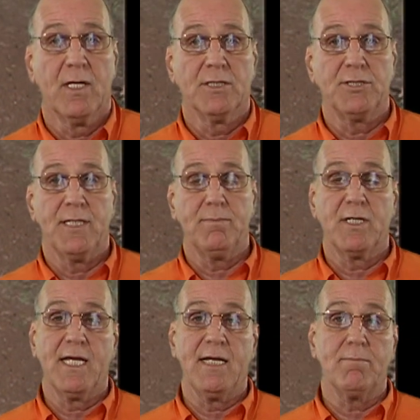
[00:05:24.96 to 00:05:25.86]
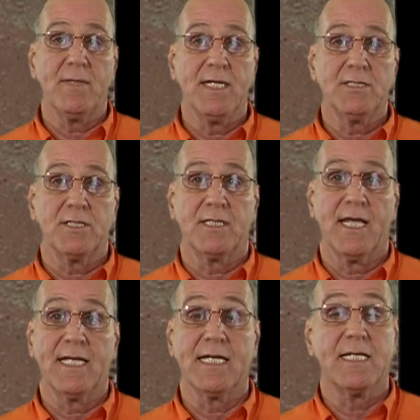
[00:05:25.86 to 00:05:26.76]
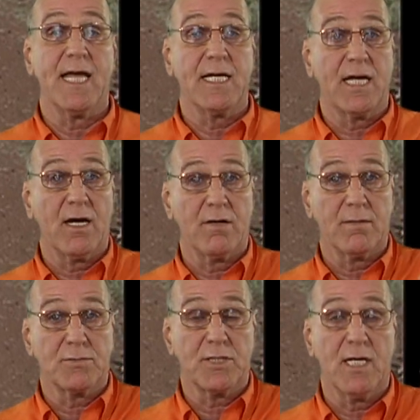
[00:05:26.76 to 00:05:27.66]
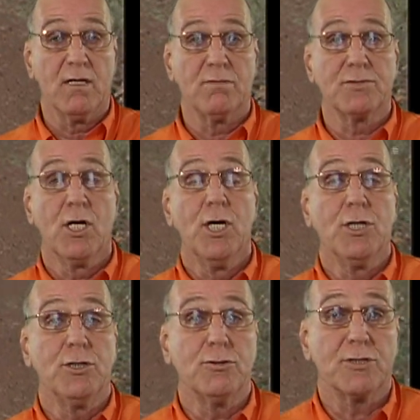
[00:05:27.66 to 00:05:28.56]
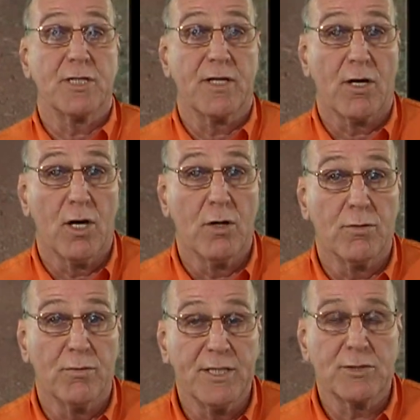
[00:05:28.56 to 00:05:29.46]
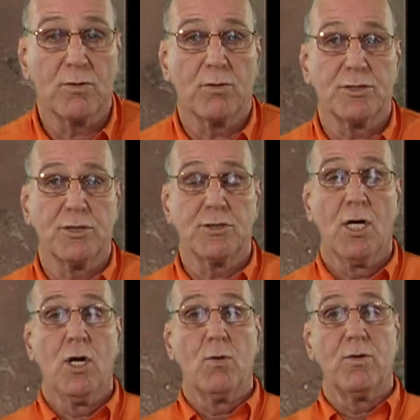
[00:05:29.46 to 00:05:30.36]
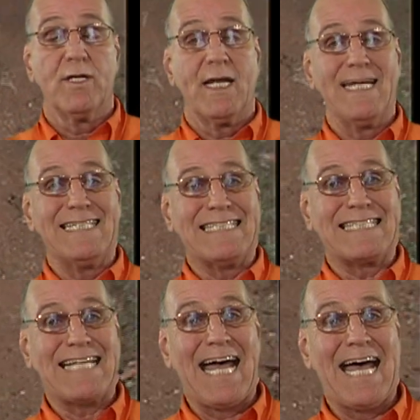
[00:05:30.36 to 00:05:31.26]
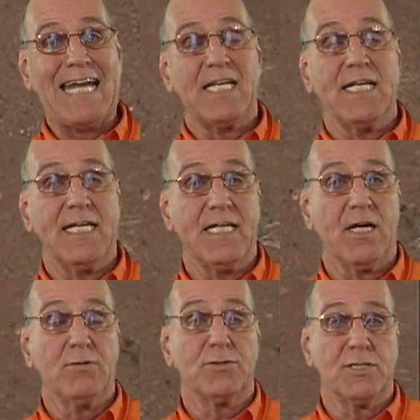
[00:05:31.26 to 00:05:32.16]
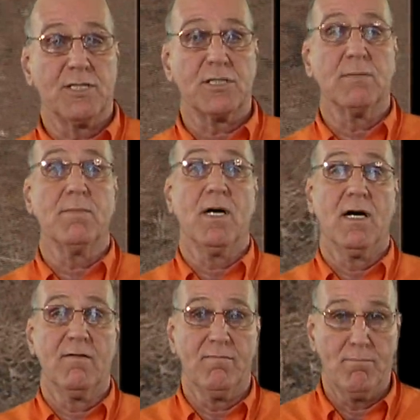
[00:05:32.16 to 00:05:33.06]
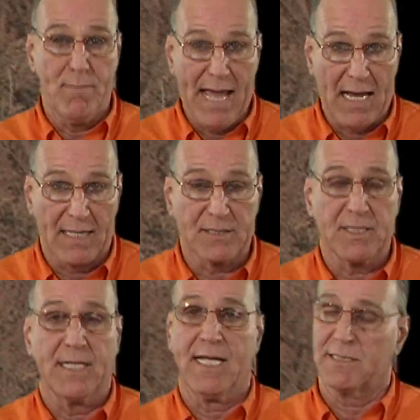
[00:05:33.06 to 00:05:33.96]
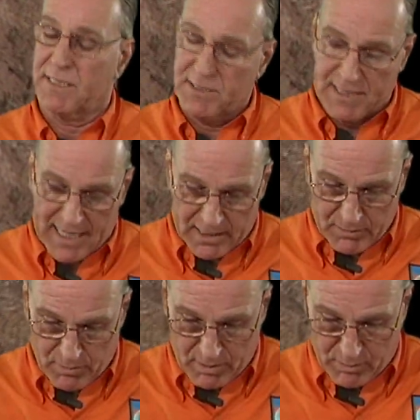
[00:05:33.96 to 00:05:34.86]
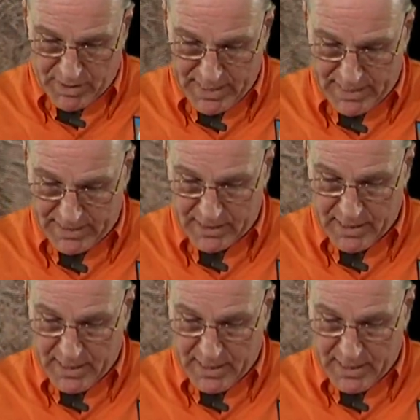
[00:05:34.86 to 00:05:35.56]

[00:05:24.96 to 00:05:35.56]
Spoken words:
Cheap to keep means that they can take care of themselves using their own resources within a designed ecosystem of balance. And that's exactly where we're headed.